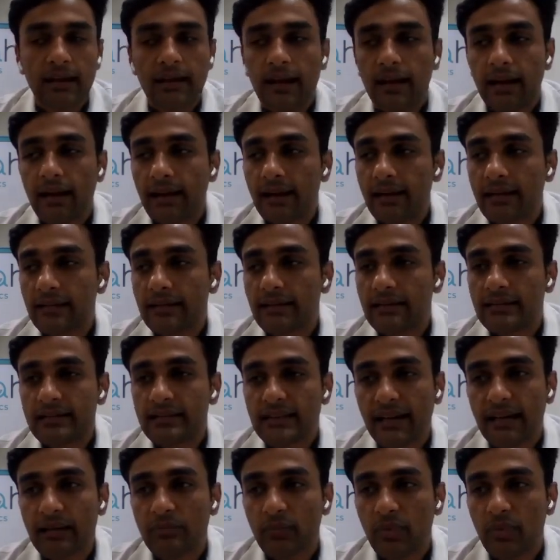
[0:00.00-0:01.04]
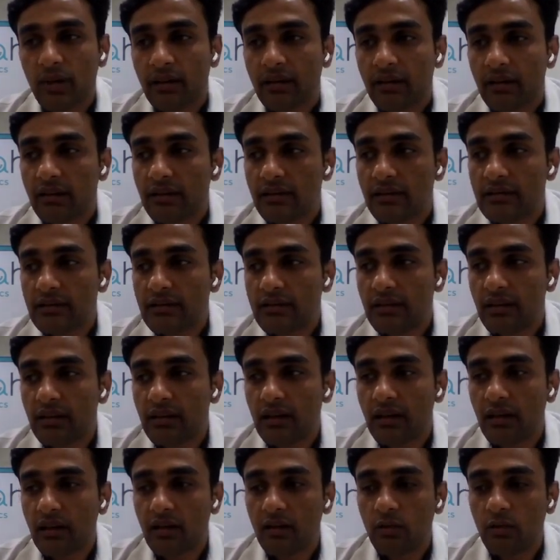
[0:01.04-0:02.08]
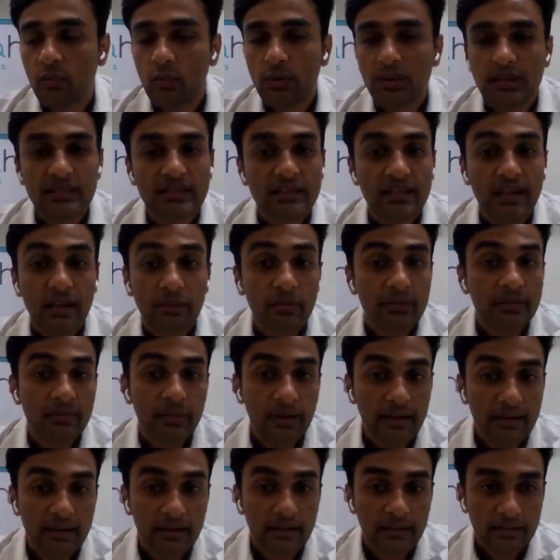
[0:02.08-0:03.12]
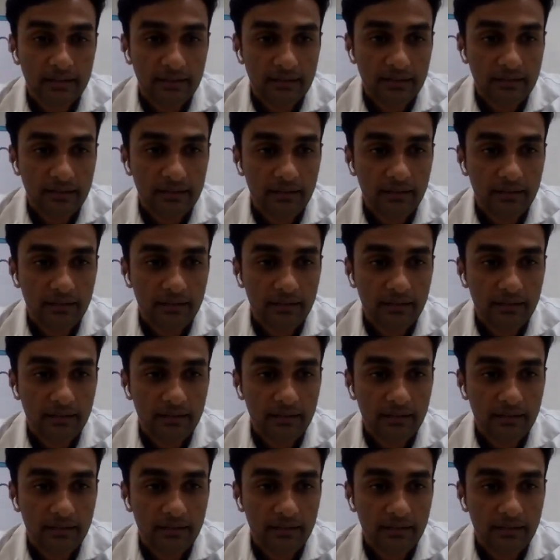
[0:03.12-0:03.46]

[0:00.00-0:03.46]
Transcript: and the second part is will this damage my teeth?